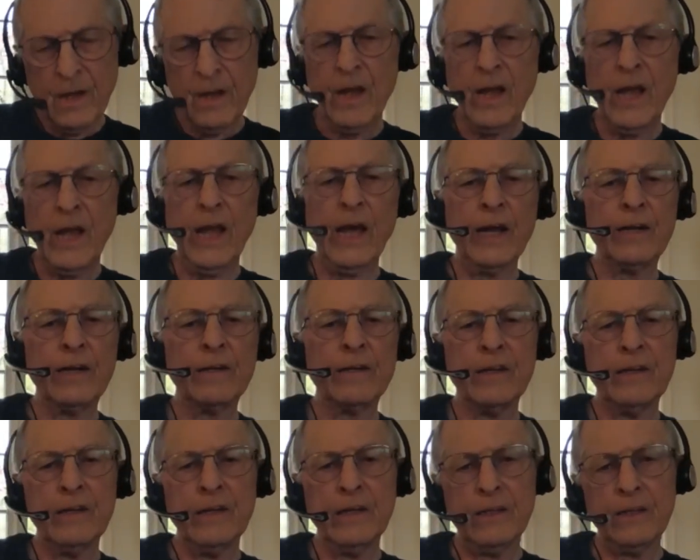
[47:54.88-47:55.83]
And
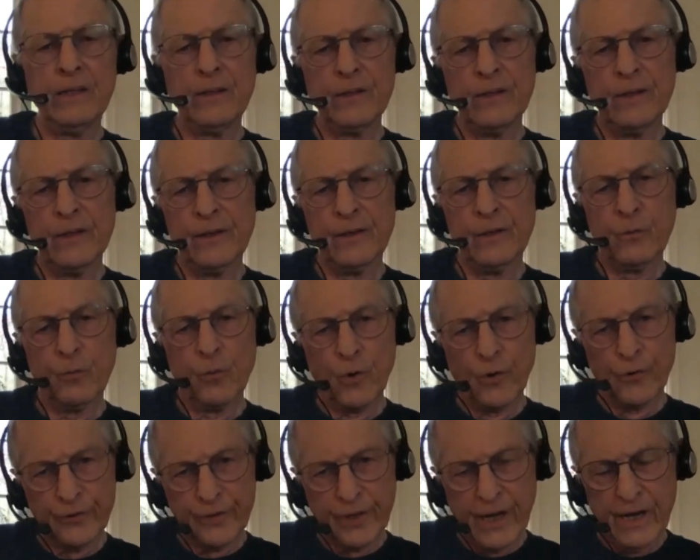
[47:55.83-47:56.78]
in the
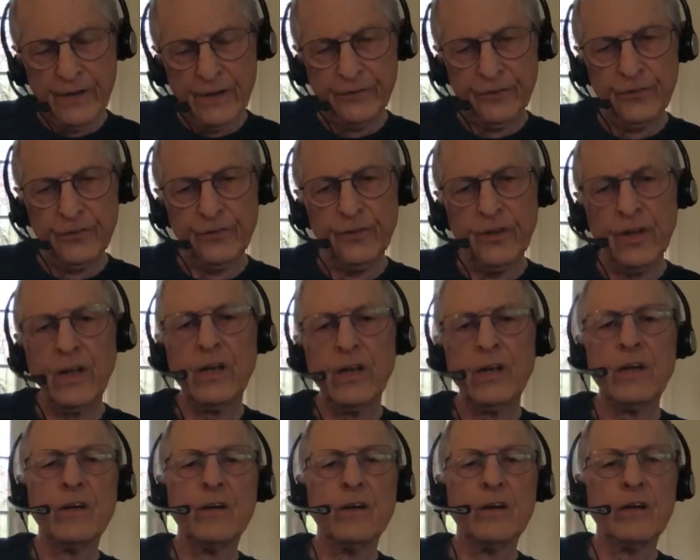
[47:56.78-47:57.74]
worst cases,
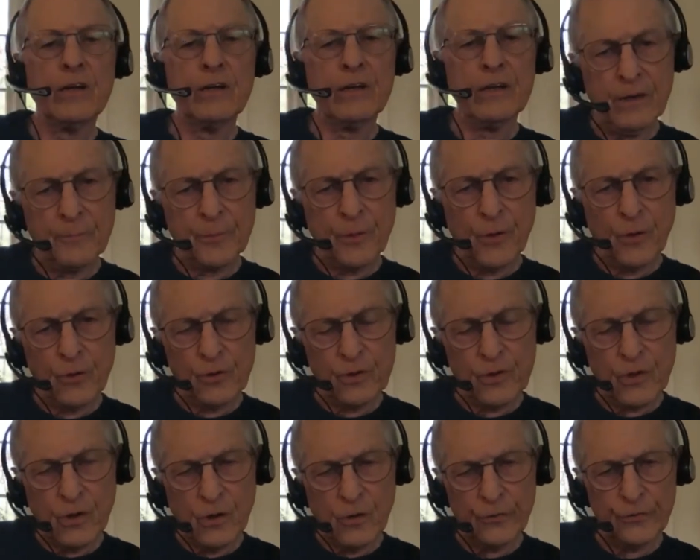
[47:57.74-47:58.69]

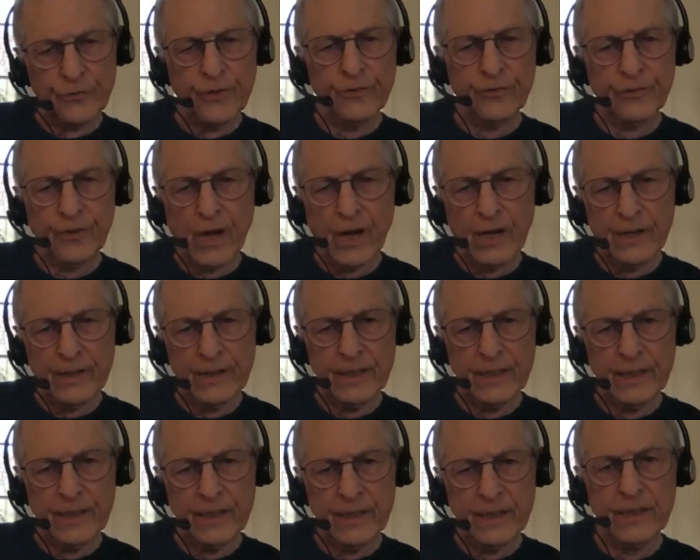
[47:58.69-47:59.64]
protocols designed to
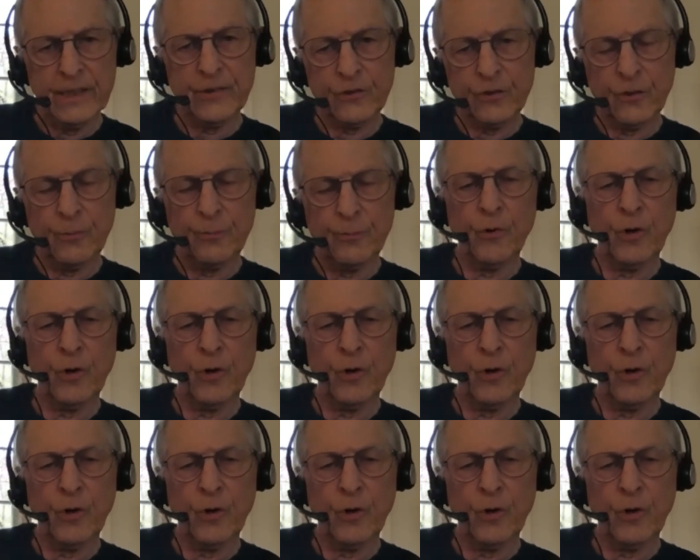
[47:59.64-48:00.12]
get to a point